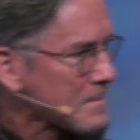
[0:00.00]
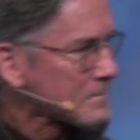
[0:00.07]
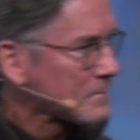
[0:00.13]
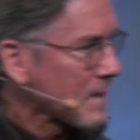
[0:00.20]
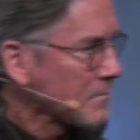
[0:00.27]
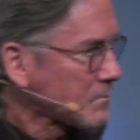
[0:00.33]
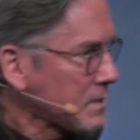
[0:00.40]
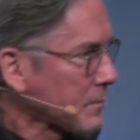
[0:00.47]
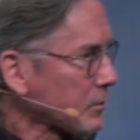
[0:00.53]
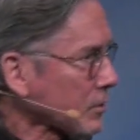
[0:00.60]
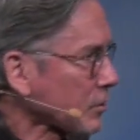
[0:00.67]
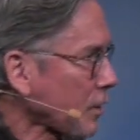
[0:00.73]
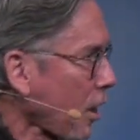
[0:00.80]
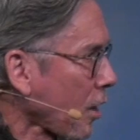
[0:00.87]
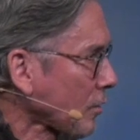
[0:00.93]
And people
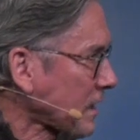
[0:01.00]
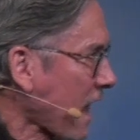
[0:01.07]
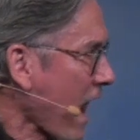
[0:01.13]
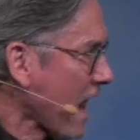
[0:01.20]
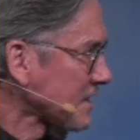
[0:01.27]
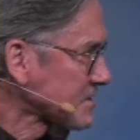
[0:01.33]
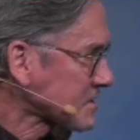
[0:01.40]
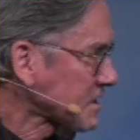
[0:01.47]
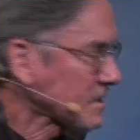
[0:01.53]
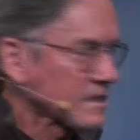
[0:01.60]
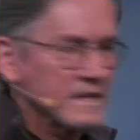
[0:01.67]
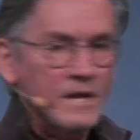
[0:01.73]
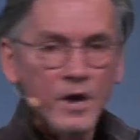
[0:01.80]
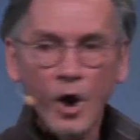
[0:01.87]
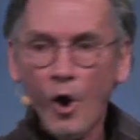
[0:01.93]
are
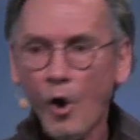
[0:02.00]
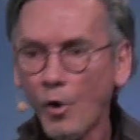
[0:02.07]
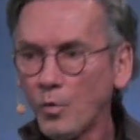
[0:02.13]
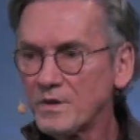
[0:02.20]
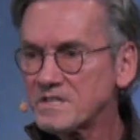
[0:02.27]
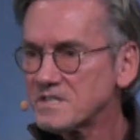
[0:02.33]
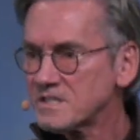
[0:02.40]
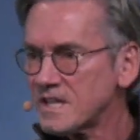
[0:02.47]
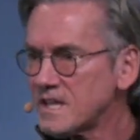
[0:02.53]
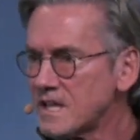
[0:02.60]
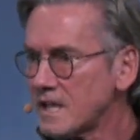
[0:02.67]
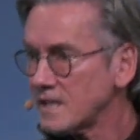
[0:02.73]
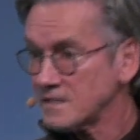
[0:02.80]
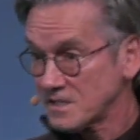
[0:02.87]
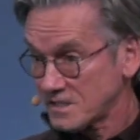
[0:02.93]
constantly always
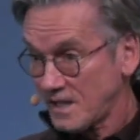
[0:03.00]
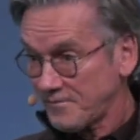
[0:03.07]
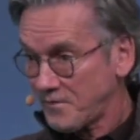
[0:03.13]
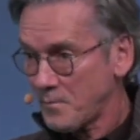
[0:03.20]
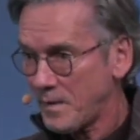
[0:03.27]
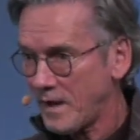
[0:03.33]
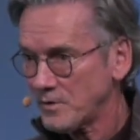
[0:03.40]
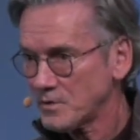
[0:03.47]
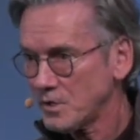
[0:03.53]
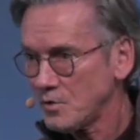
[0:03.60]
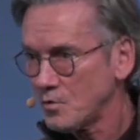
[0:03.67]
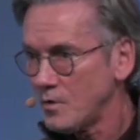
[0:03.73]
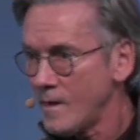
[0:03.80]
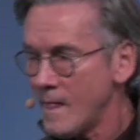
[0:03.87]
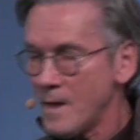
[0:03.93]
seeing stuff about
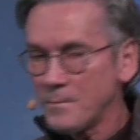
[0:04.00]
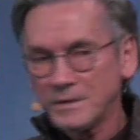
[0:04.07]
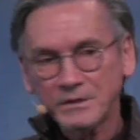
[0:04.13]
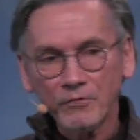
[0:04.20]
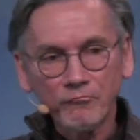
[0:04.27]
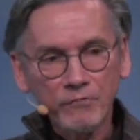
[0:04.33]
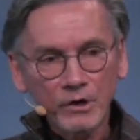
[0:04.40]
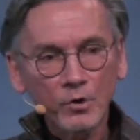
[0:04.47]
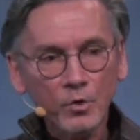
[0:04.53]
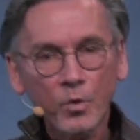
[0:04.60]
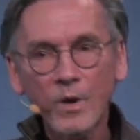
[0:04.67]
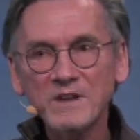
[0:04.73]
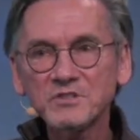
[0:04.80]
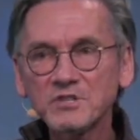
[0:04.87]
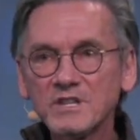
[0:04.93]
you. But the real
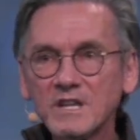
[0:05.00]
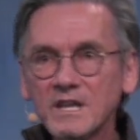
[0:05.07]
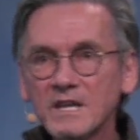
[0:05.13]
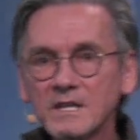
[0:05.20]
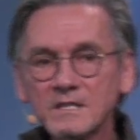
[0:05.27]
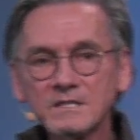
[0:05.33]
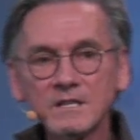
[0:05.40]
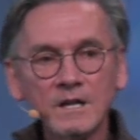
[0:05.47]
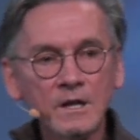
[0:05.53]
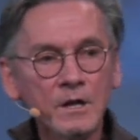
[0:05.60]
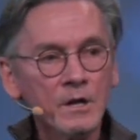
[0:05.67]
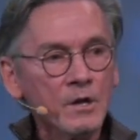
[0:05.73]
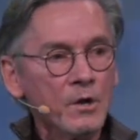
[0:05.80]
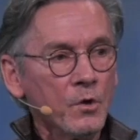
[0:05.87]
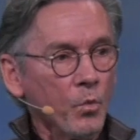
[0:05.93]
question is,
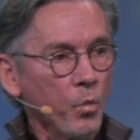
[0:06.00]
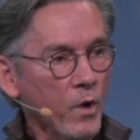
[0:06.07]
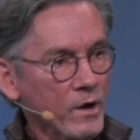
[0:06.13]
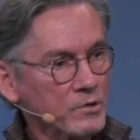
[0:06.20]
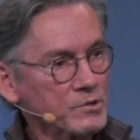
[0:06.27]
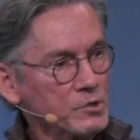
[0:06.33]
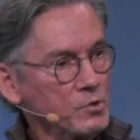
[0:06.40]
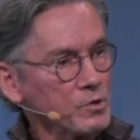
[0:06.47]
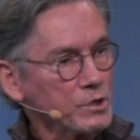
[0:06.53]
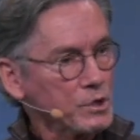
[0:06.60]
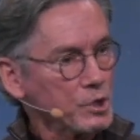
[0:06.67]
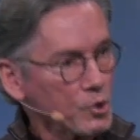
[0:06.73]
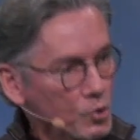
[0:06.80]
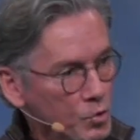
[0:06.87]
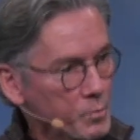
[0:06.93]
where do
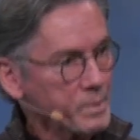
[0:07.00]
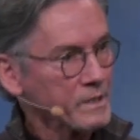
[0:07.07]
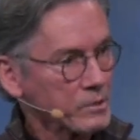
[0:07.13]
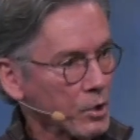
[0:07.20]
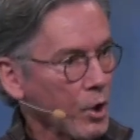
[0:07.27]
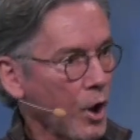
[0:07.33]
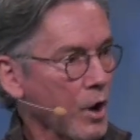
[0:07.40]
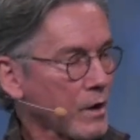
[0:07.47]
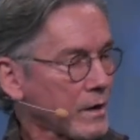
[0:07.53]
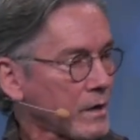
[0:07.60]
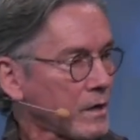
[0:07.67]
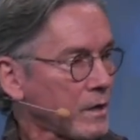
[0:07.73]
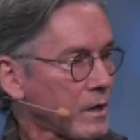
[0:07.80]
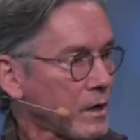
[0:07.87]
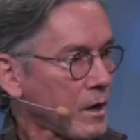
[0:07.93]
you belong
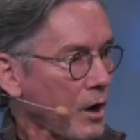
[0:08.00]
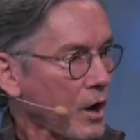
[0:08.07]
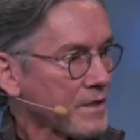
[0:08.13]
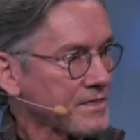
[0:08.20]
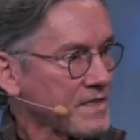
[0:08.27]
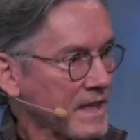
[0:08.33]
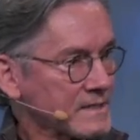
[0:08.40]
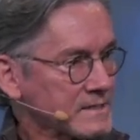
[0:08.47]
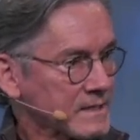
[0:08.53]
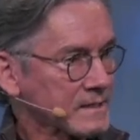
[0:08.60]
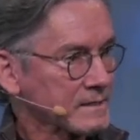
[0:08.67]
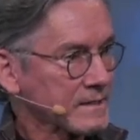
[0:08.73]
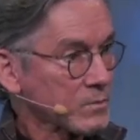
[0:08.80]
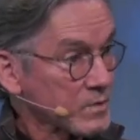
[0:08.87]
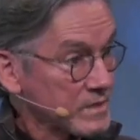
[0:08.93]

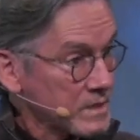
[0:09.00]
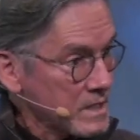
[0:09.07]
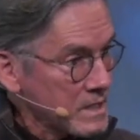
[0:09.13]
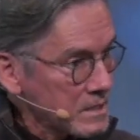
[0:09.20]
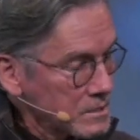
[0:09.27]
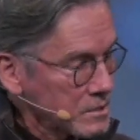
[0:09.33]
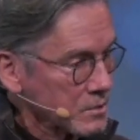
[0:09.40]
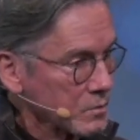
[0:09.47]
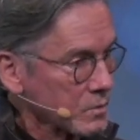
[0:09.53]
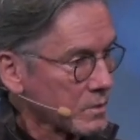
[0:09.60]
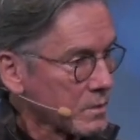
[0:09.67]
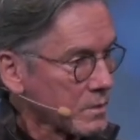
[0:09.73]
authentically within you?